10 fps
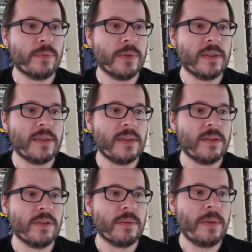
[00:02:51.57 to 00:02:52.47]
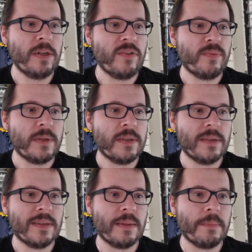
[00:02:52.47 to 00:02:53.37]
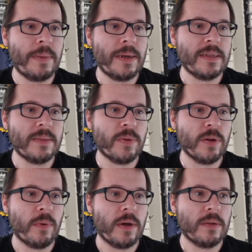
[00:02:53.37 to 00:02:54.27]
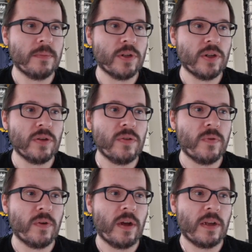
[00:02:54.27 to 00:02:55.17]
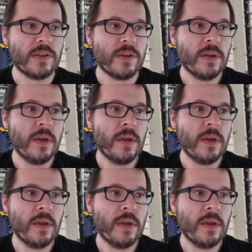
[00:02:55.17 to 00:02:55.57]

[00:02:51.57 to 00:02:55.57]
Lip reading: we can see there's a bunch of places that buys brick wine, which is good for us.